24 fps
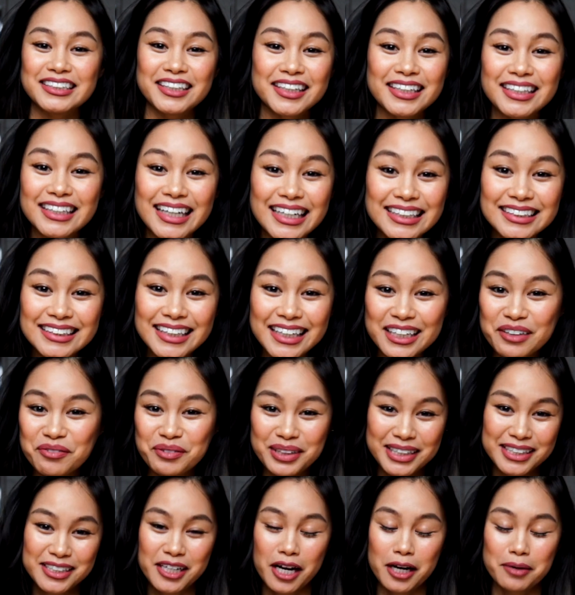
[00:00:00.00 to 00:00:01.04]
so the next setting we
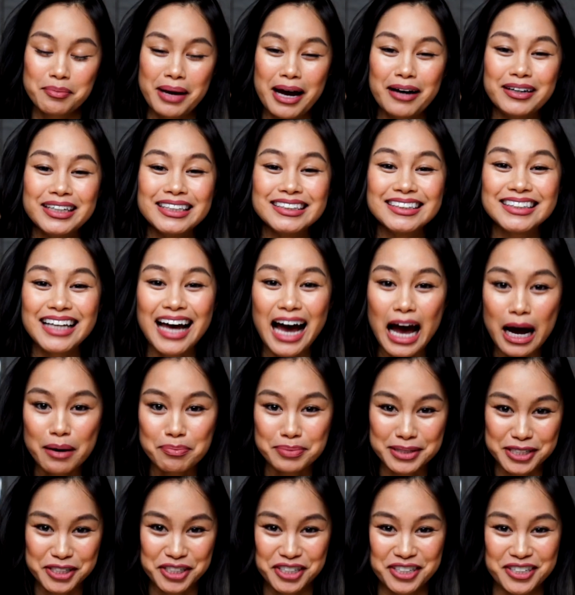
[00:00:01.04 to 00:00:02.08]
need to talk about is
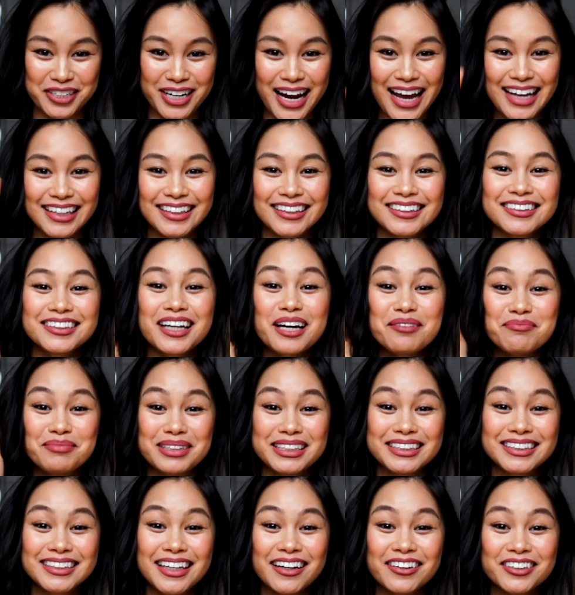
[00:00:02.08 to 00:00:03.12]
aperture. And let me
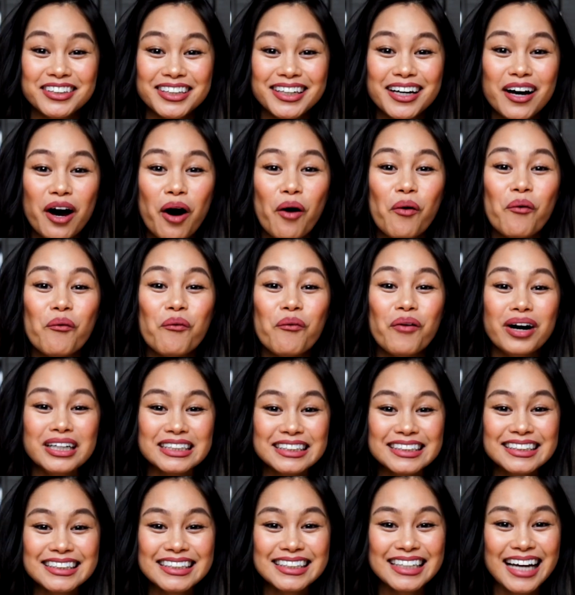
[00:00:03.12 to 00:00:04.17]
tell you,
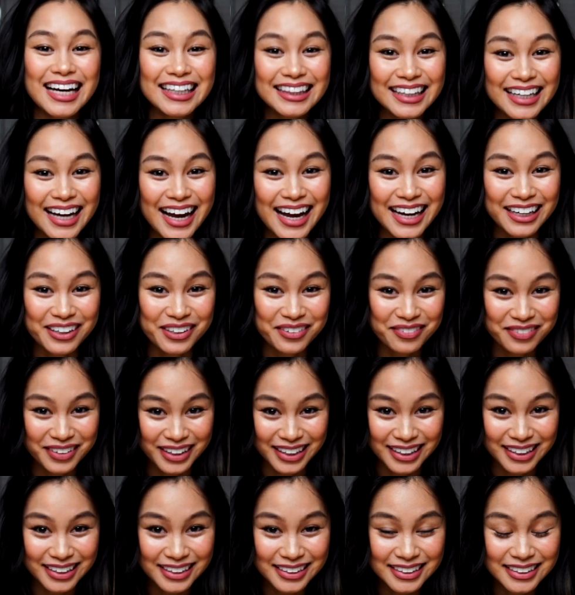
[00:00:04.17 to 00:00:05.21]
once you get the hang of
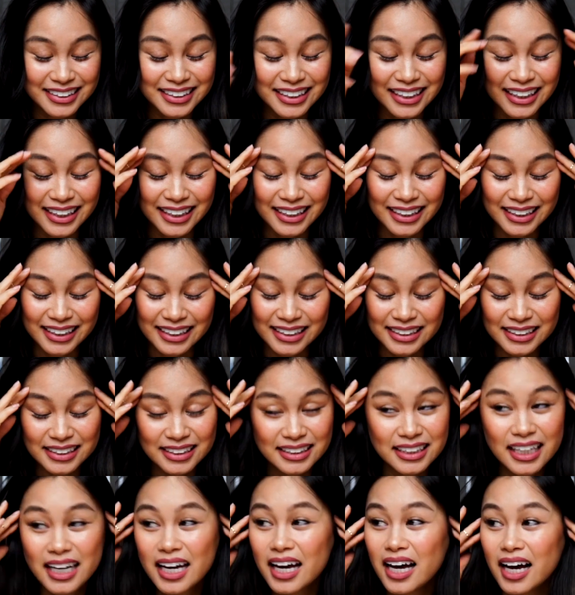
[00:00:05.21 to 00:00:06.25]
this, it is
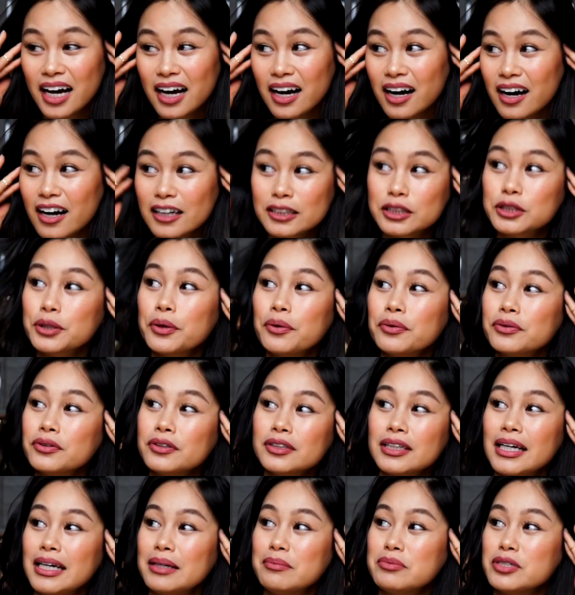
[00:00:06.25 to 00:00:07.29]
a total
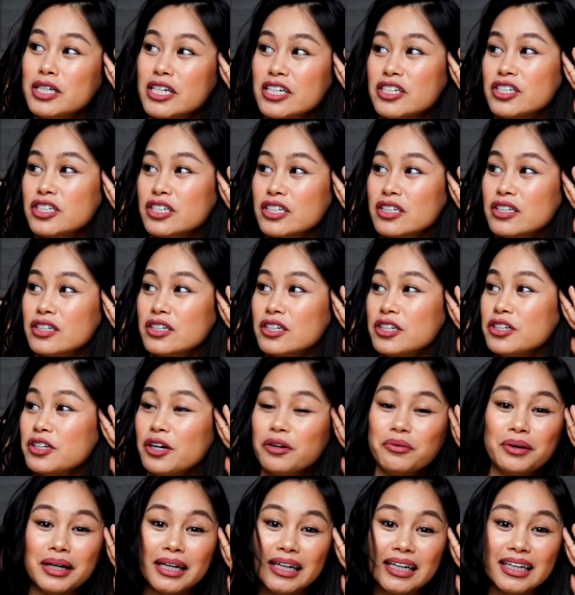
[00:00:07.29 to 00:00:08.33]
game changer. No
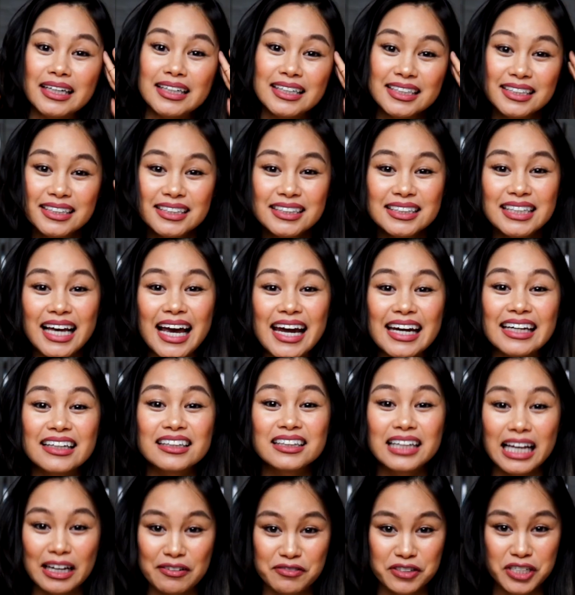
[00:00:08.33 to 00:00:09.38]
wait, it is a
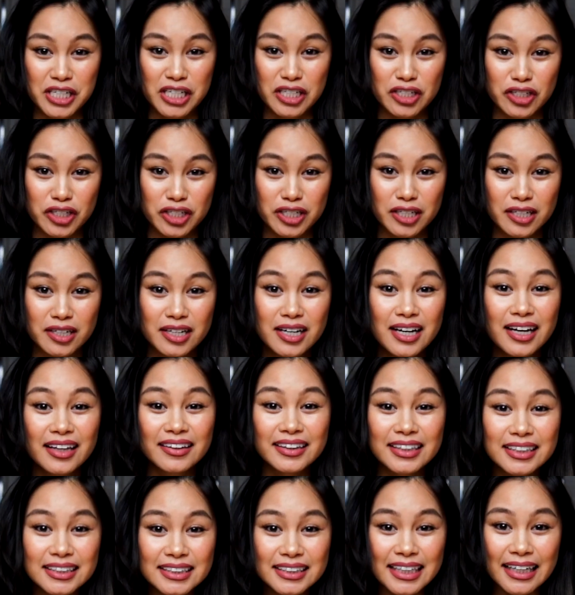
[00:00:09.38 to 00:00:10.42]
life changer.
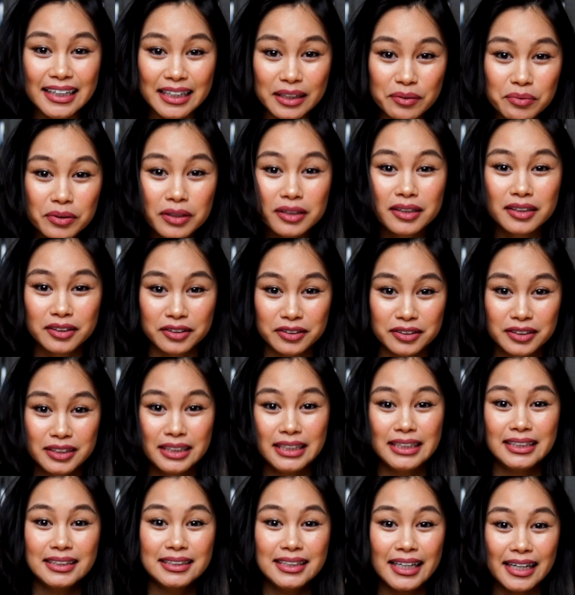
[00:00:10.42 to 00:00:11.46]
This setting will
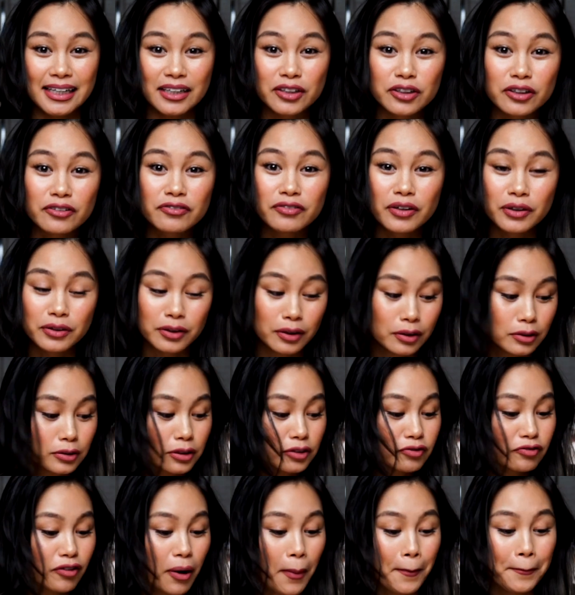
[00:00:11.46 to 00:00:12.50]
literally take your photos
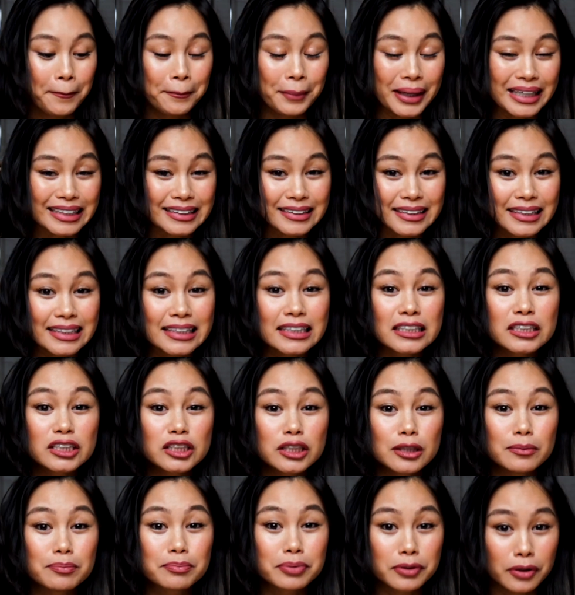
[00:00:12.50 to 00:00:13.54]
from basic
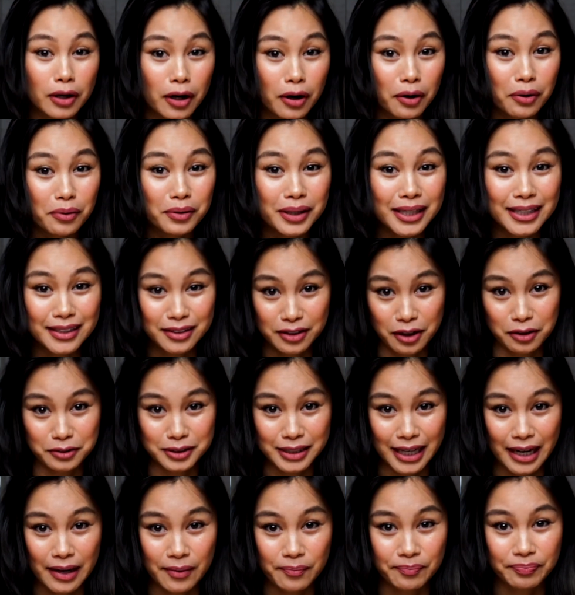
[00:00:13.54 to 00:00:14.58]
to pro in no
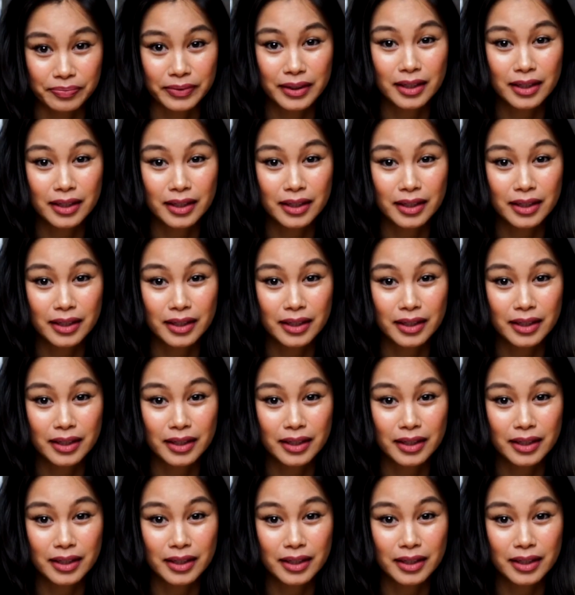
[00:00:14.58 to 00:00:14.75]
time.